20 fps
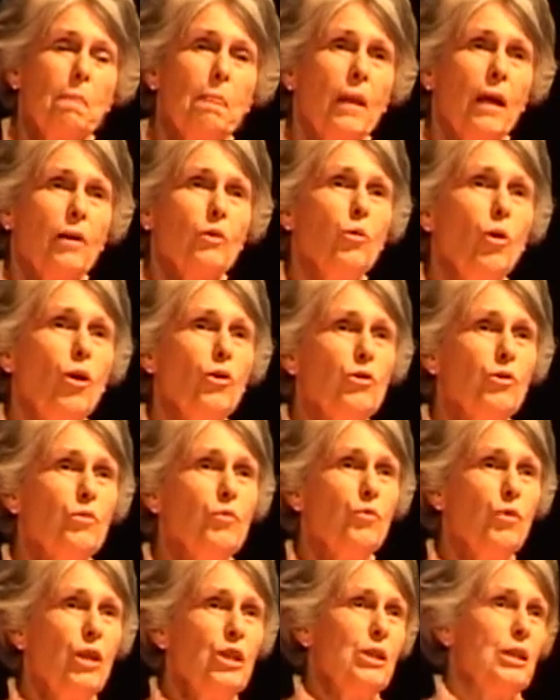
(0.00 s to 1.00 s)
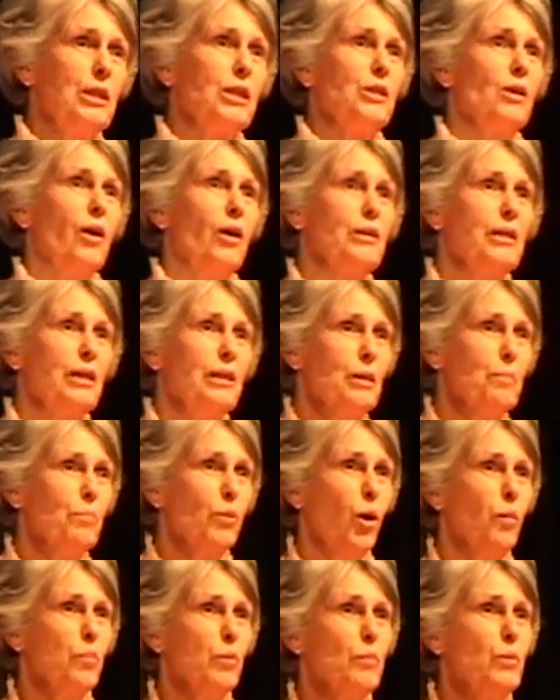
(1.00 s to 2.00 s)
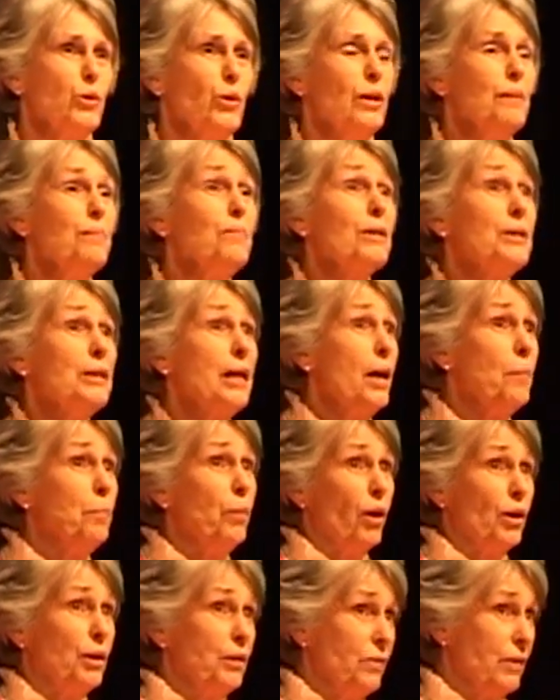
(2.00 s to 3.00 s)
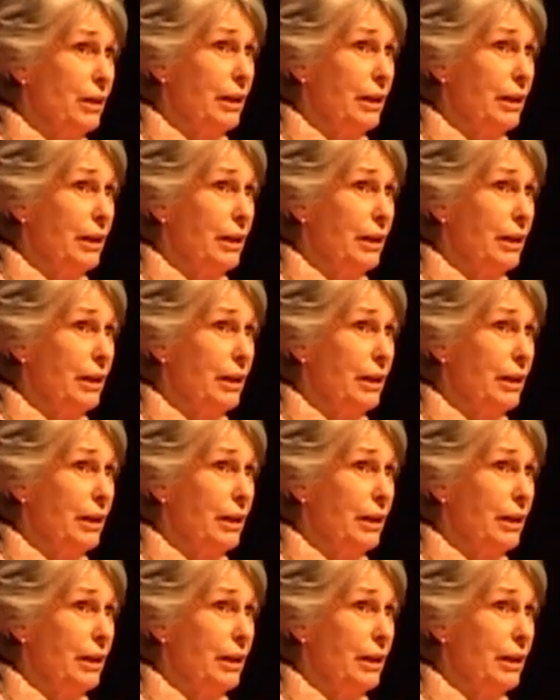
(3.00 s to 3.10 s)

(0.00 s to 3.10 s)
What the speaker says: And quantum physics aren't any problem to him because they're part of the